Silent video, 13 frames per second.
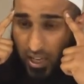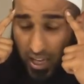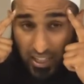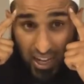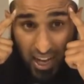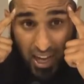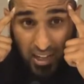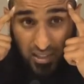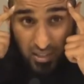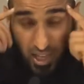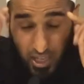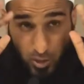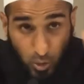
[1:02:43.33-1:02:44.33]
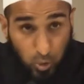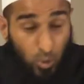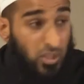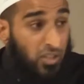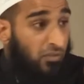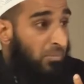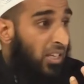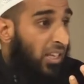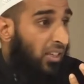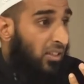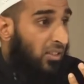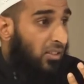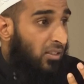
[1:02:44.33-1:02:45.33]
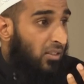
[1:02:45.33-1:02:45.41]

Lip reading: it has an inclusive meaning.